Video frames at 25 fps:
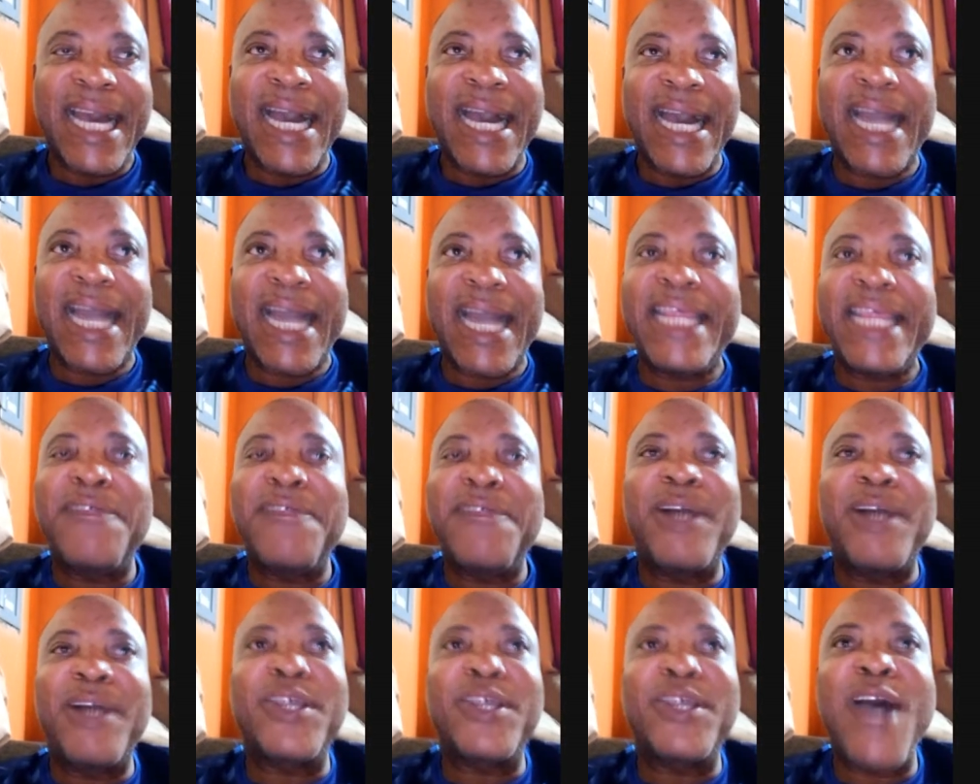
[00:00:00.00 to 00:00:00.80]
I didn't
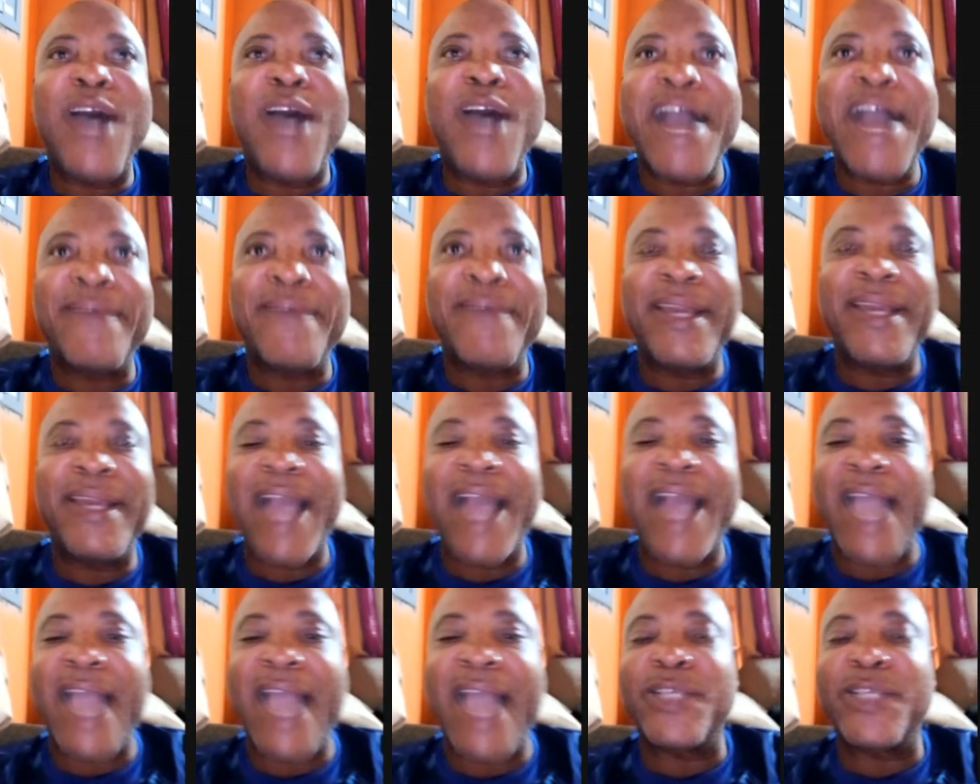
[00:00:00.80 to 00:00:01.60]
want to hang with the
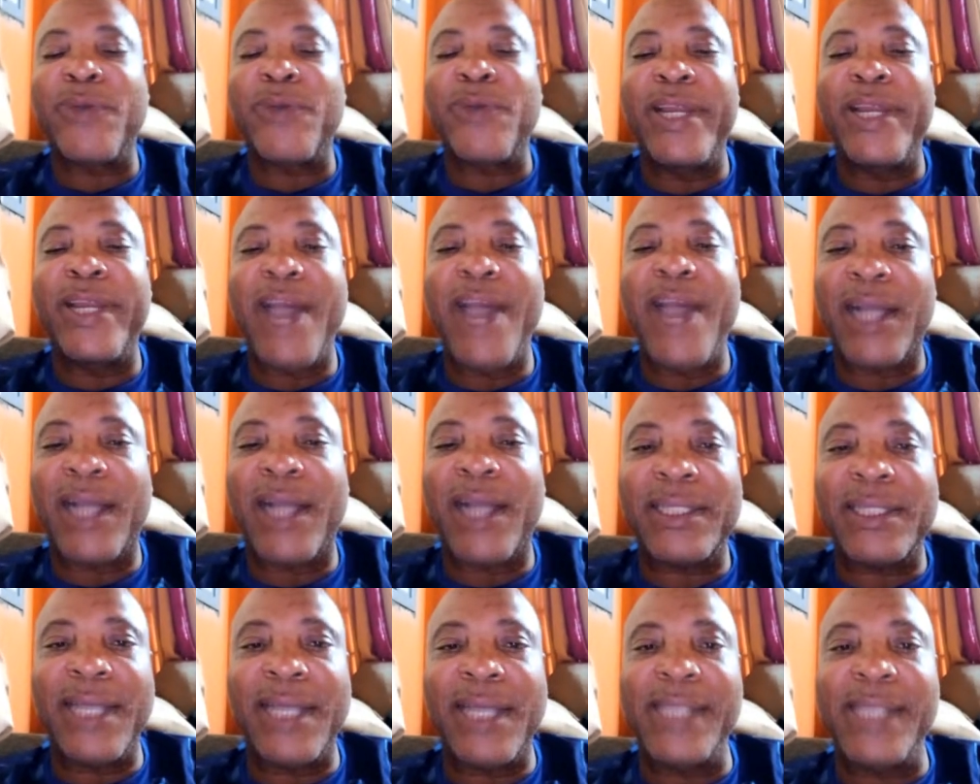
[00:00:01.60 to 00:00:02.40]
guys who were
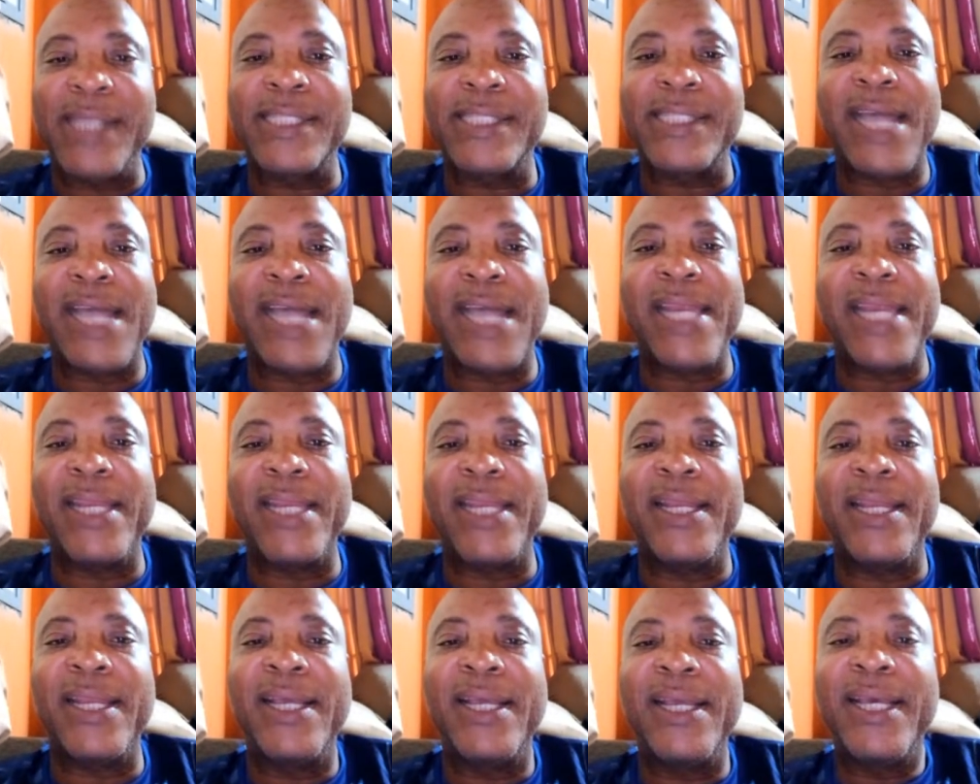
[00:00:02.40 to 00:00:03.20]
doctors and
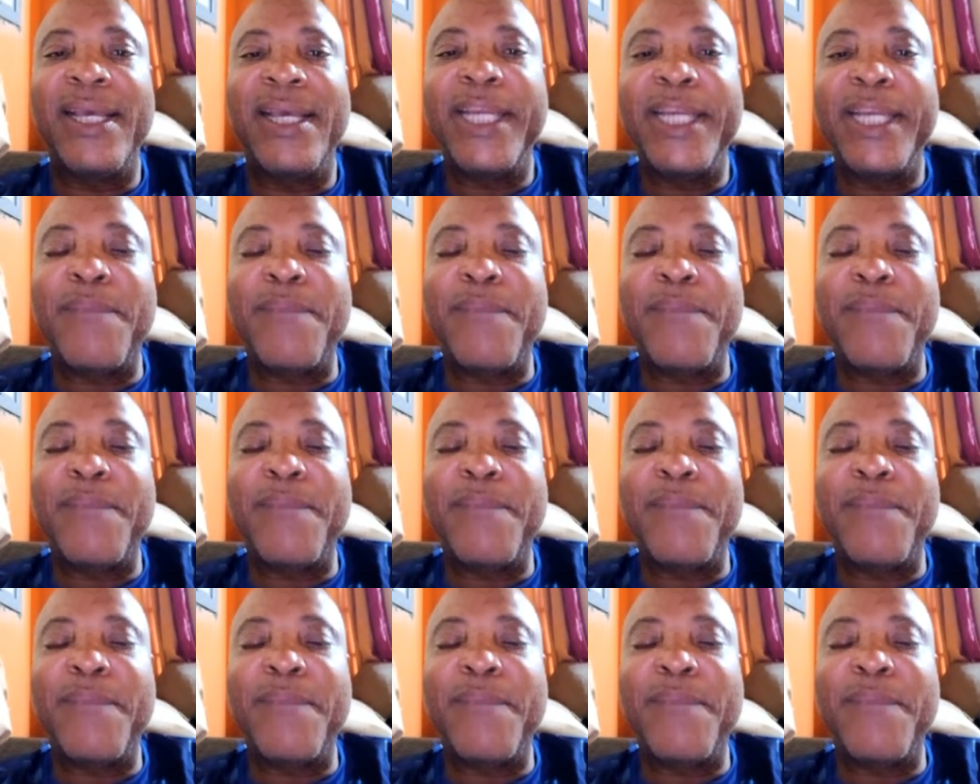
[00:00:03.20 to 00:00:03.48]
the